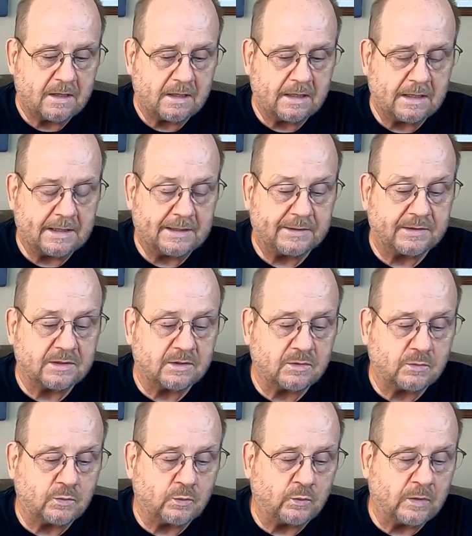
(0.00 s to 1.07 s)
And
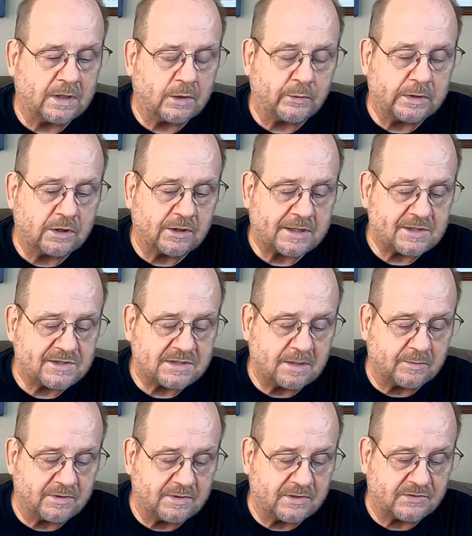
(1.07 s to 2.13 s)
while we look at
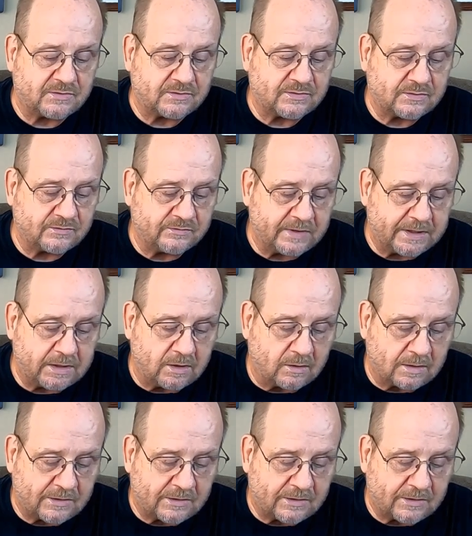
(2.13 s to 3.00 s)
some of this video,